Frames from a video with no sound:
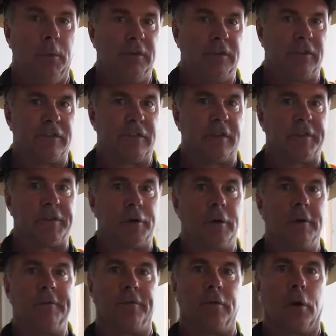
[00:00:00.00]
which is the
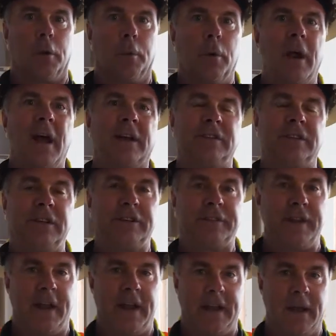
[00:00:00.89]
3rd floor. We're actually
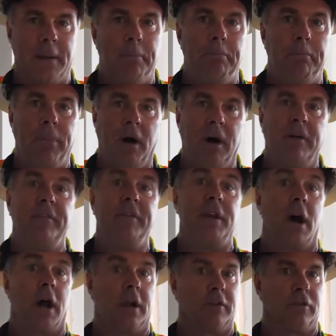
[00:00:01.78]
standing above
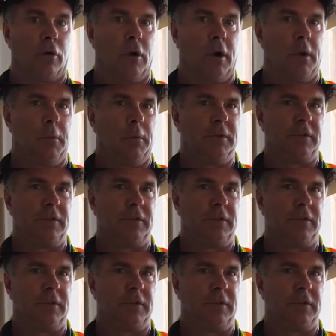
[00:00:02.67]
the auditorium,